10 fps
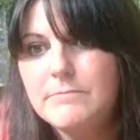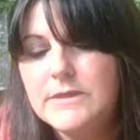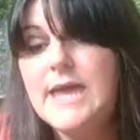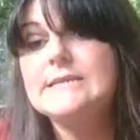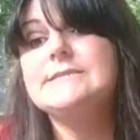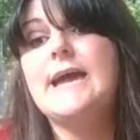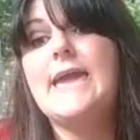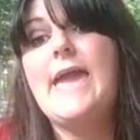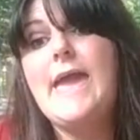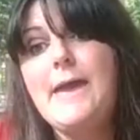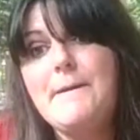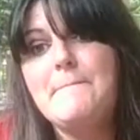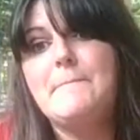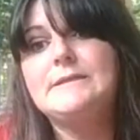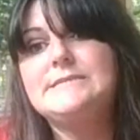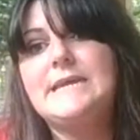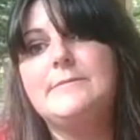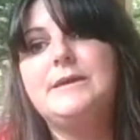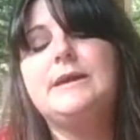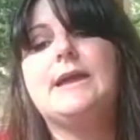yes, I am,
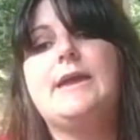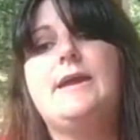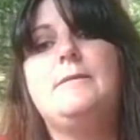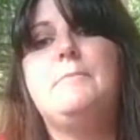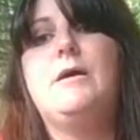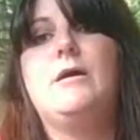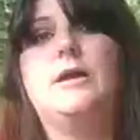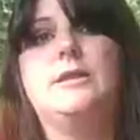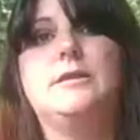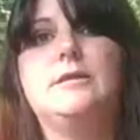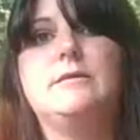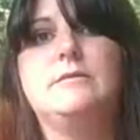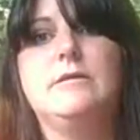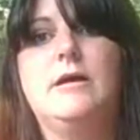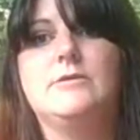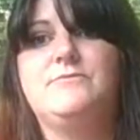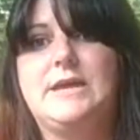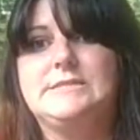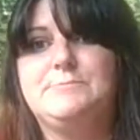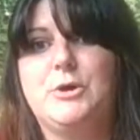Tammy. I am on
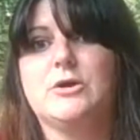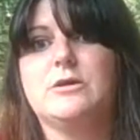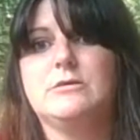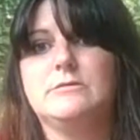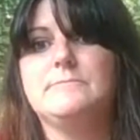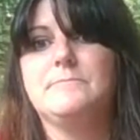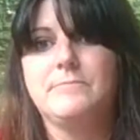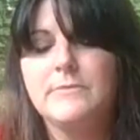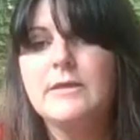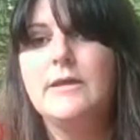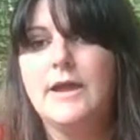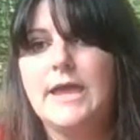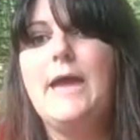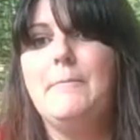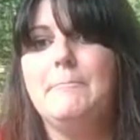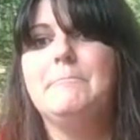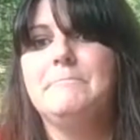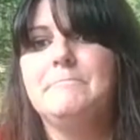Facebook. I am.